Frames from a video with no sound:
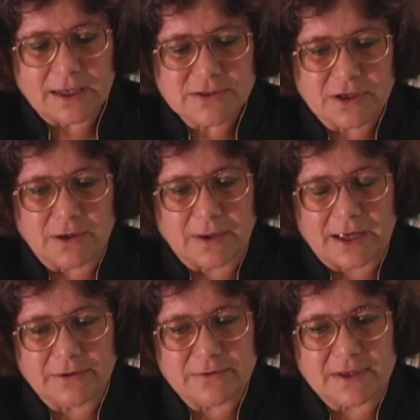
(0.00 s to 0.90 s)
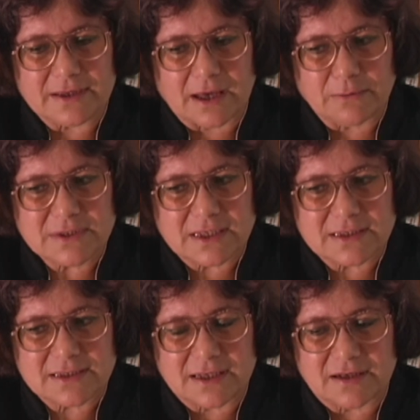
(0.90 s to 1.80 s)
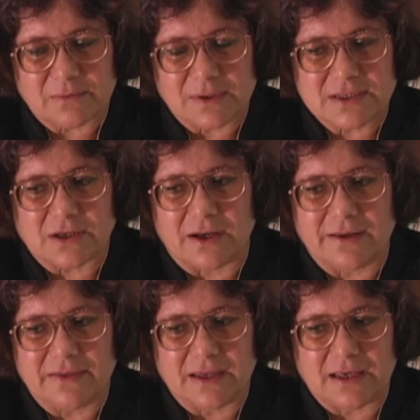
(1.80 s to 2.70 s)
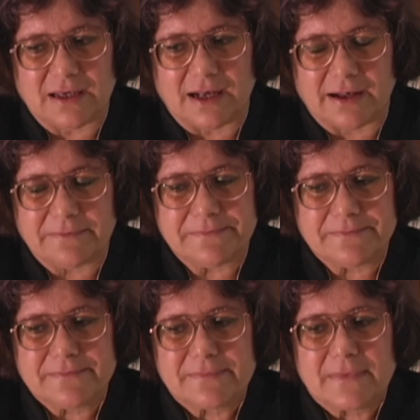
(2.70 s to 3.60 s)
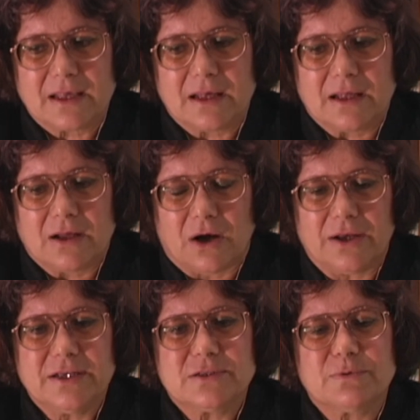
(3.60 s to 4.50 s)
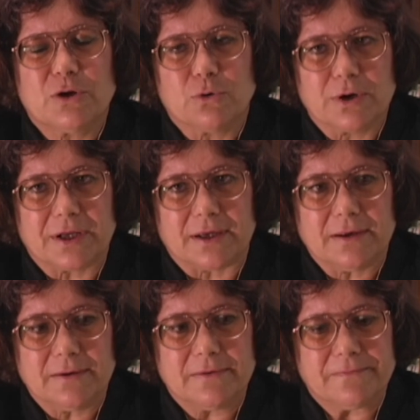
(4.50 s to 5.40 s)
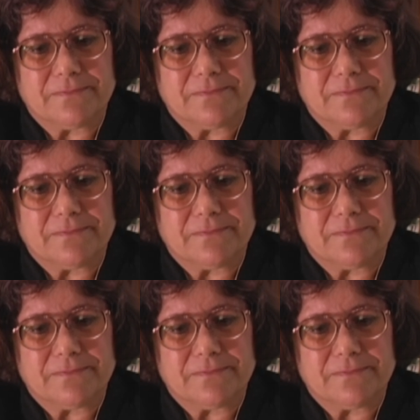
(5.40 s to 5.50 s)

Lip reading: Okay, so I don't think that incident was on the on his recording.